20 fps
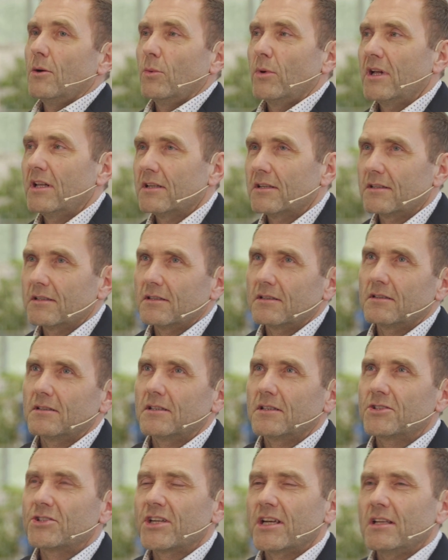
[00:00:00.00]
Well,
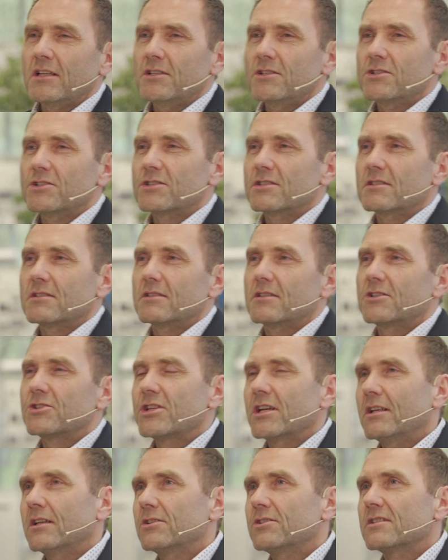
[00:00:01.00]
the
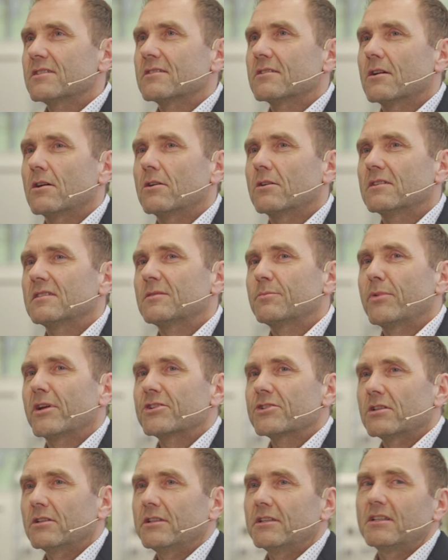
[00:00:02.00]
challenges are
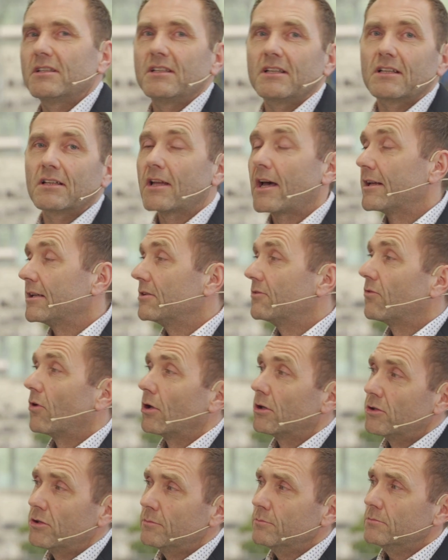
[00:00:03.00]
especially the declining
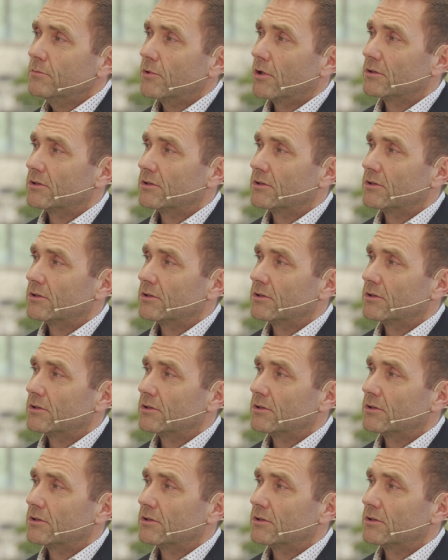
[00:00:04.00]
volume